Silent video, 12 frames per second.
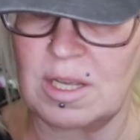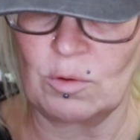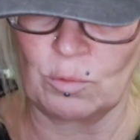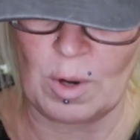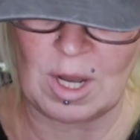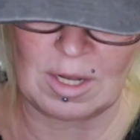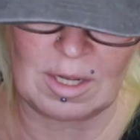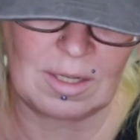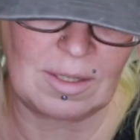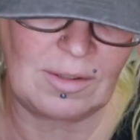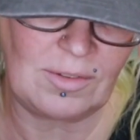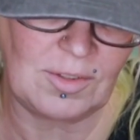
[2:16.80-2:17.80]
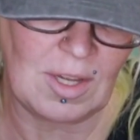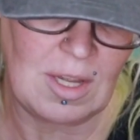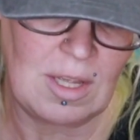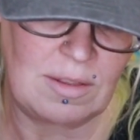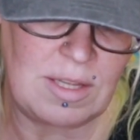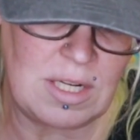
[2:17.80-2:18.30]
it was
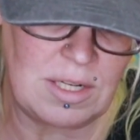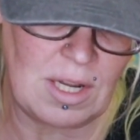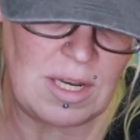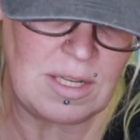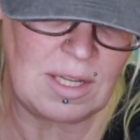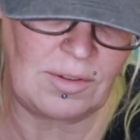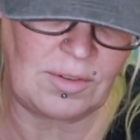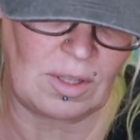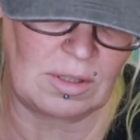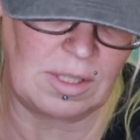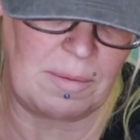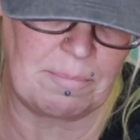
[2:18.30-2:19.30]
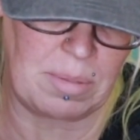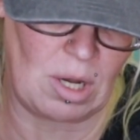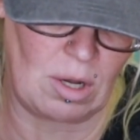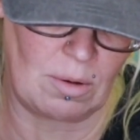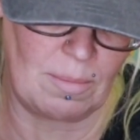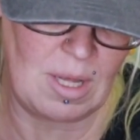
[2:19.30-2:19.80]
the Night Kiss Lip
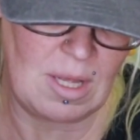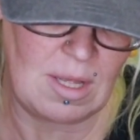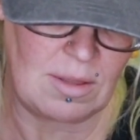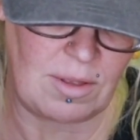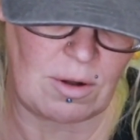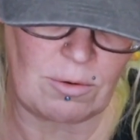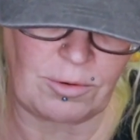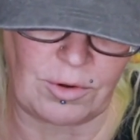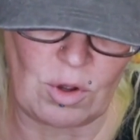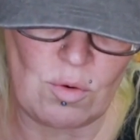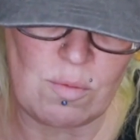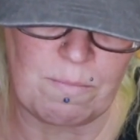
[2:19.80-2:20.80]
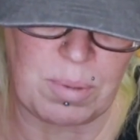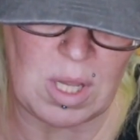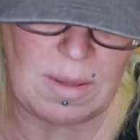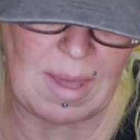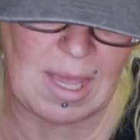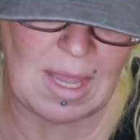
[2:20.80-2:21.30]
Balm there's no
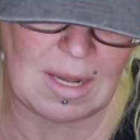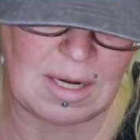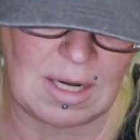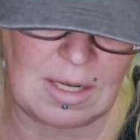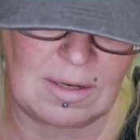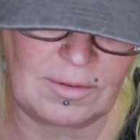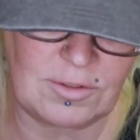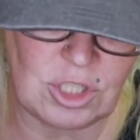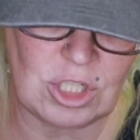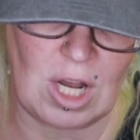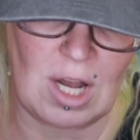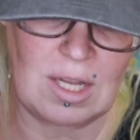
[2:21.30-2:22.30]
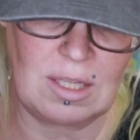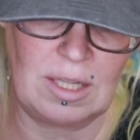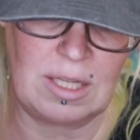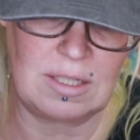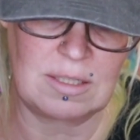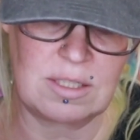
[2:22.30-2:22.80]
boogeyman and it is
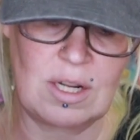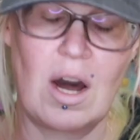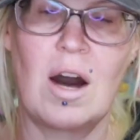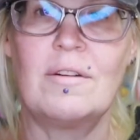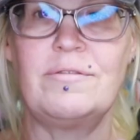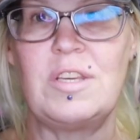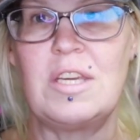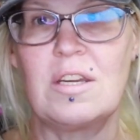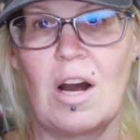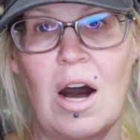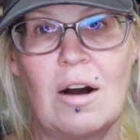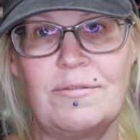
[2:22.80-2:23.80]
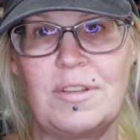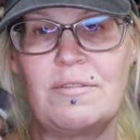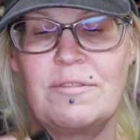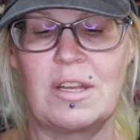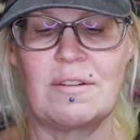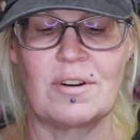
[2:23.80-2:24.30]
chocolate toffee coffee
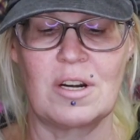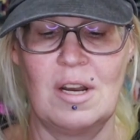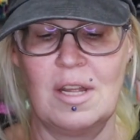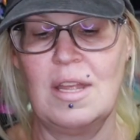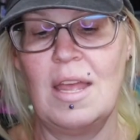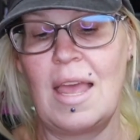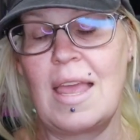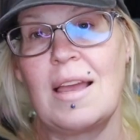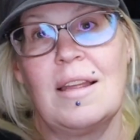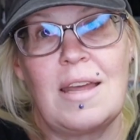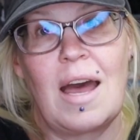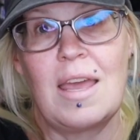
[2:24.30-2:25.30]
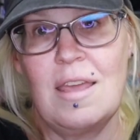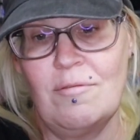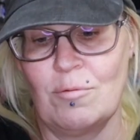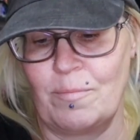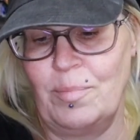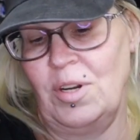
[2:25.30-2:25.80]
flavor and i
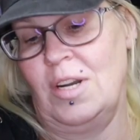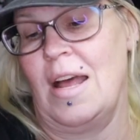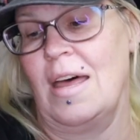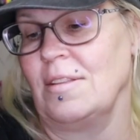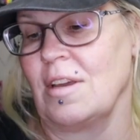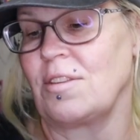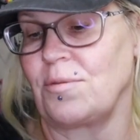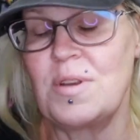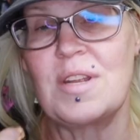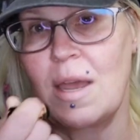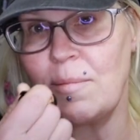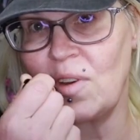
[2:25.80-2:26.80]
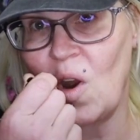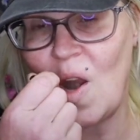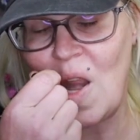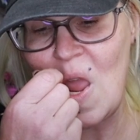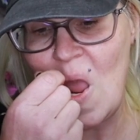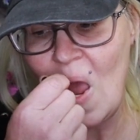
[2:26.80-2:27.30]
have put it on like three times
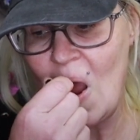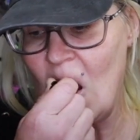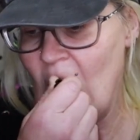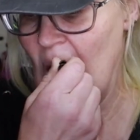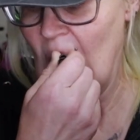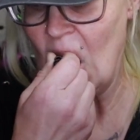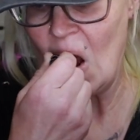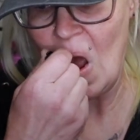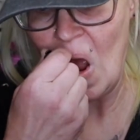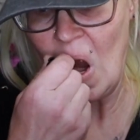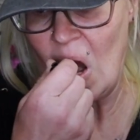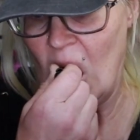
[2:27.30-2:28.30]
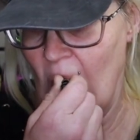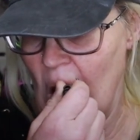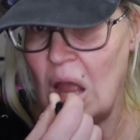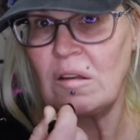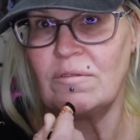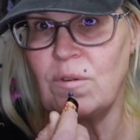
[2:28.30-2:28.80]
already
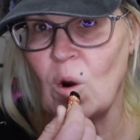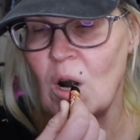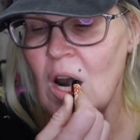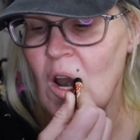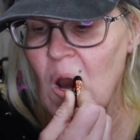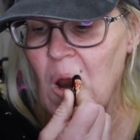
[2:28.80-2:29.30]
four